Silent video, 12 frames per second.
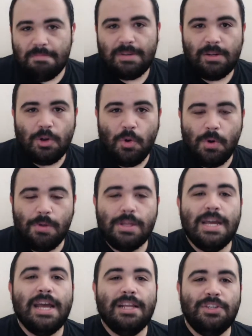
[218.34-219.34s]
cool,
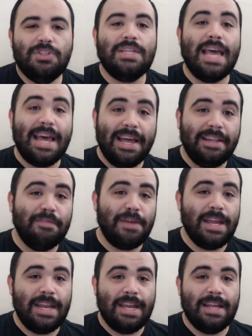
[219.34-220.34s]
and just
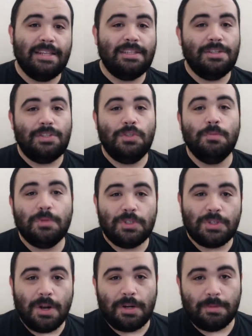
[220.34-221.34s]
elevating it to
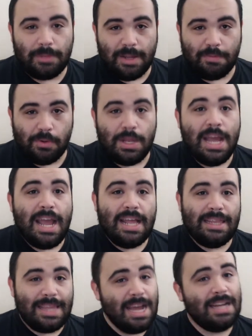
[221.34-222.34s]
superstardom level.
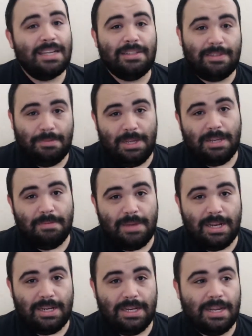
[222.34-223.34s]
That is to be
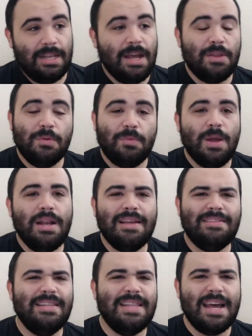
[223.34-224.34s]
commended. Now, the run
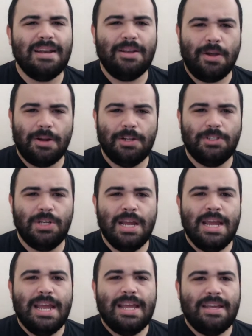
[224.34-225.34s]
isn't that large.
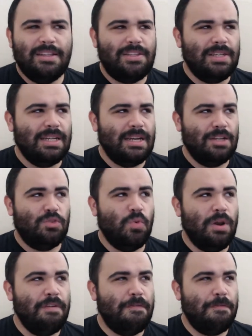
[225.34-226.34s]
It's uh,
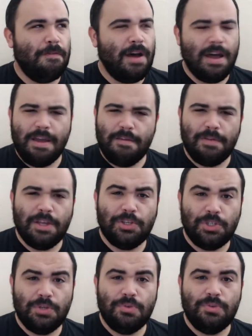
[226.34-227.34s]
twenty-five
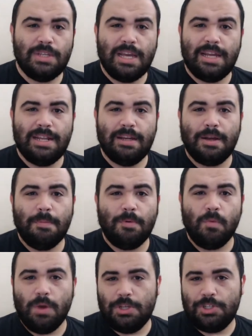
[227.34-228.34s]
issues and a
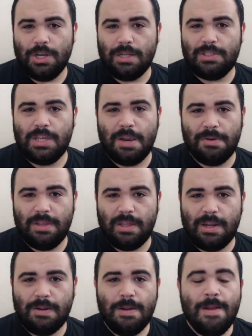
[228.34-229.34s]
couple one-shots here and
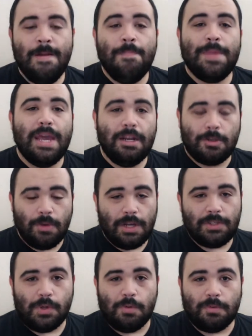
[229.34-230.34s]
there, and a
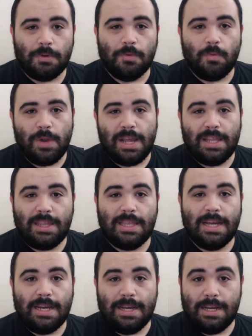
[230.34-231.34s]
crossover with
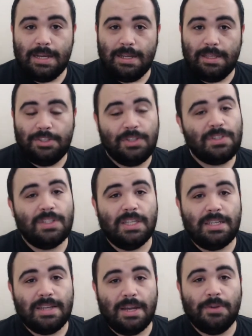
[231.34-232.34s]
uh, Justice
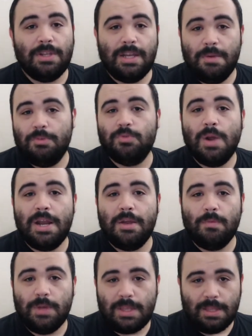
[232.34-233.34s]
League title that he was
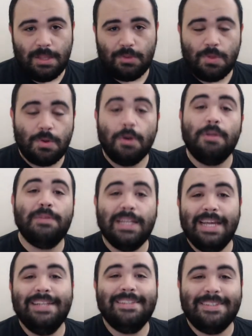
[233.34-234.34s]
writing with the Throne of
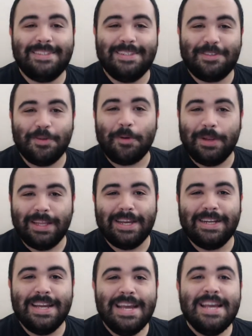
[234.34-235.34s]
Atlantis
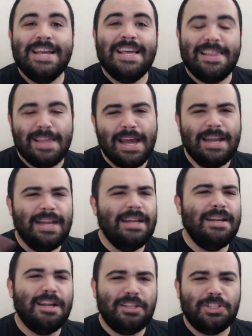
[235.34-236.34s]
storyline. That, in
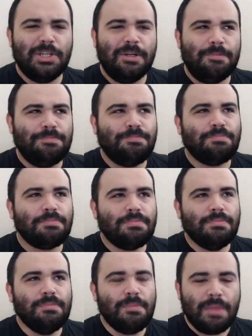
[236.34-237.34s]
a nutshell,
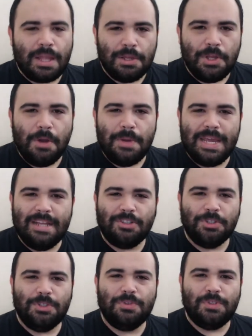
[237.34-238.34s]
you know, he
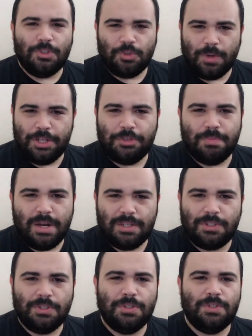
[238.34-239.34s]
introduced the trench
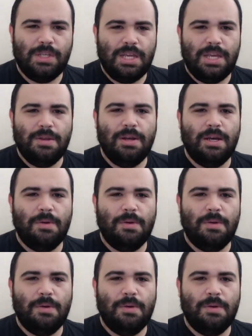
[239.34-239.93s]
monsters, he uh,